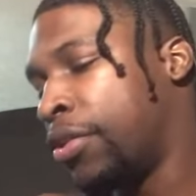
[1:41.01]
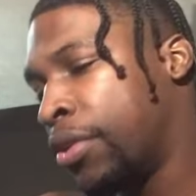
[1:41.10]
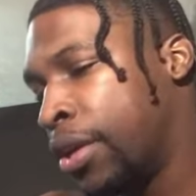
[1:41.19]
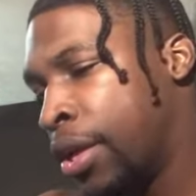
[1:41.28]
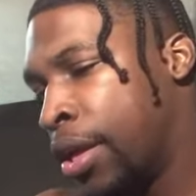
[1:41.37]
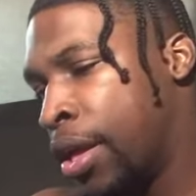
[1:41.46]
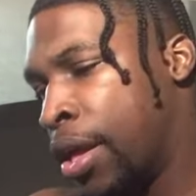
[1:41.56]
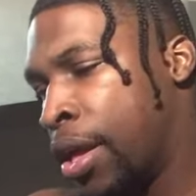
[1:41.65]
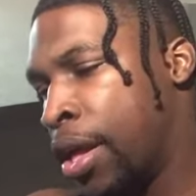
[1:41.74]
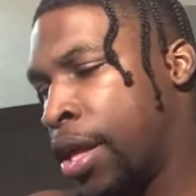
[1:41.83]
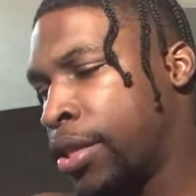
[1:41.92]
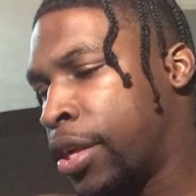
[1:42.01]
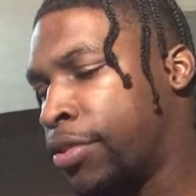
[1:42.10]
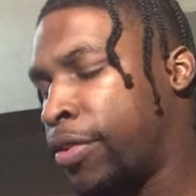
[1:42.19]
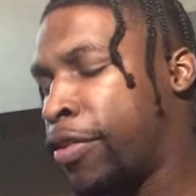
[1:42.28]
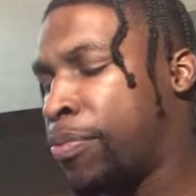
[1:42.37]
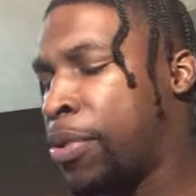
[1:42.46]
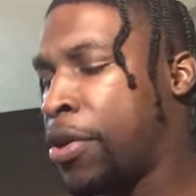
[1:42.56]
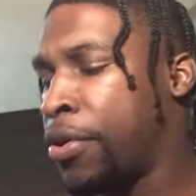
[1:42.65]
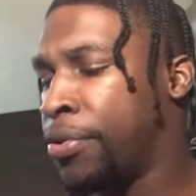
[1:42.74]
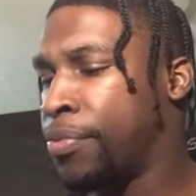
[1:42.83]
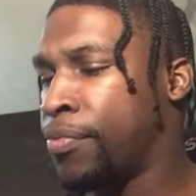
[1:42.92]
In terms of his
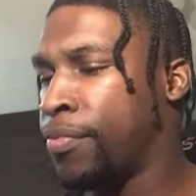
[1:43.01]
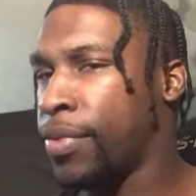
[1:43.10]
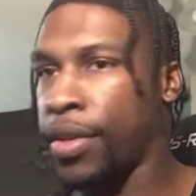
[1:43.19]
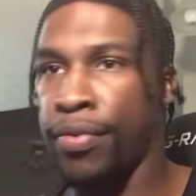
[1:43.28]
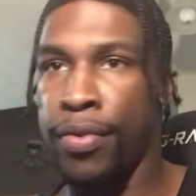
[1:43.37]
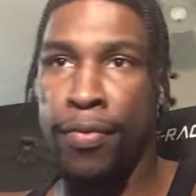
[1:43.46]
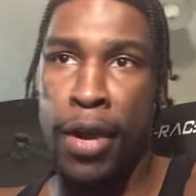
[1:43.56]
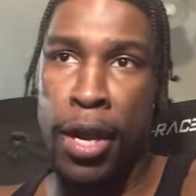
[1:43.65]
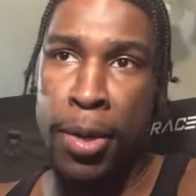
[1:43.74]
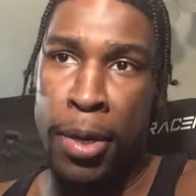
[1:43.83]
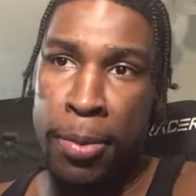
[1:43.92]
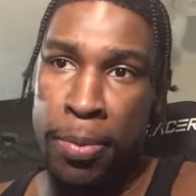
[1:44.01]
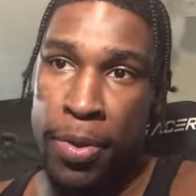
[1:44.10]
pure, you rock with him.